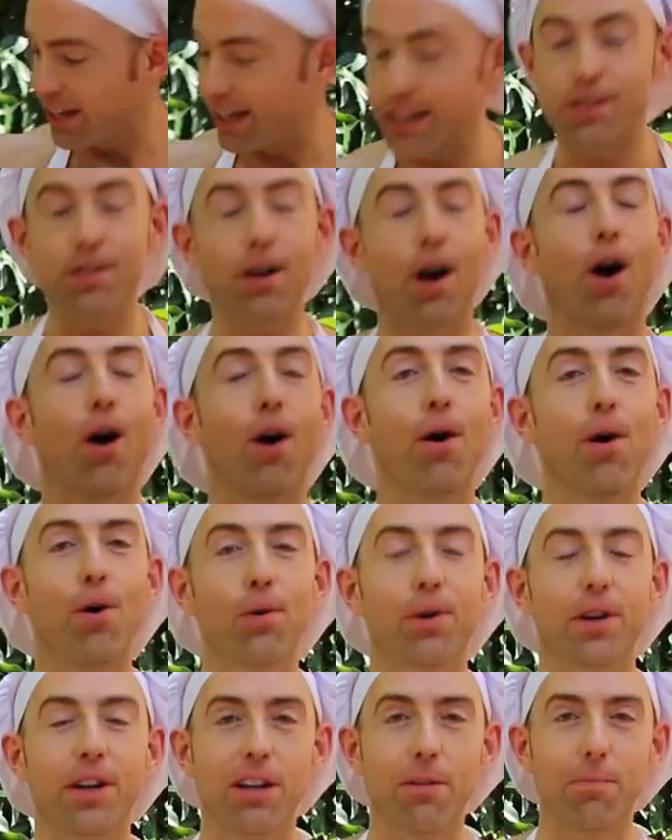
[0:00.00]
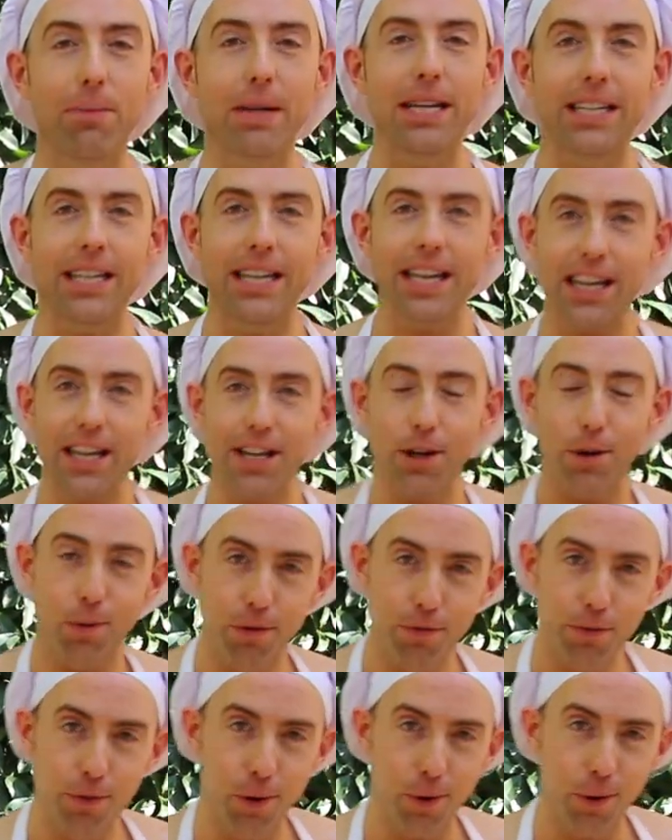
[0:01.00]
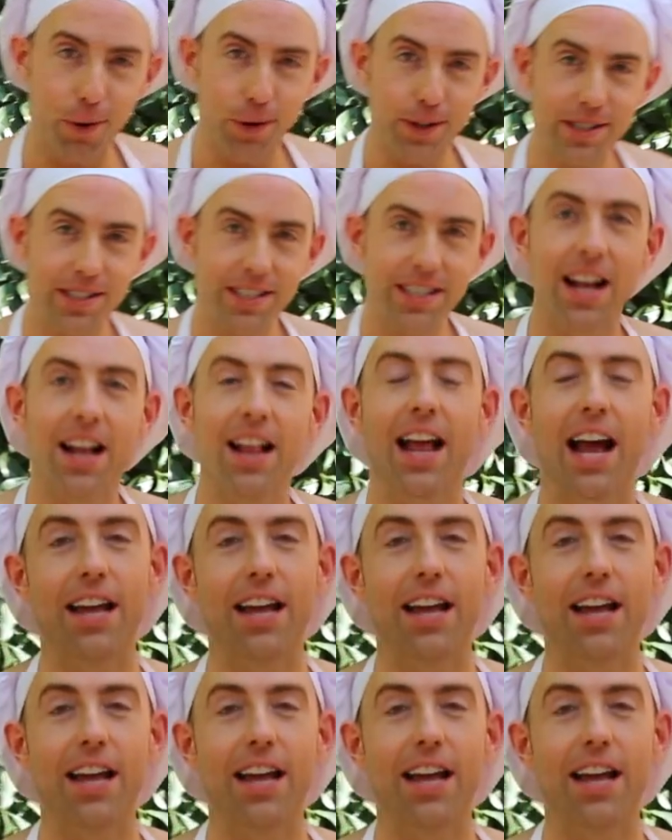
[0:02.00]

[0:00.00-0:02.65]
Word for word: It's all gonna be keto, of course.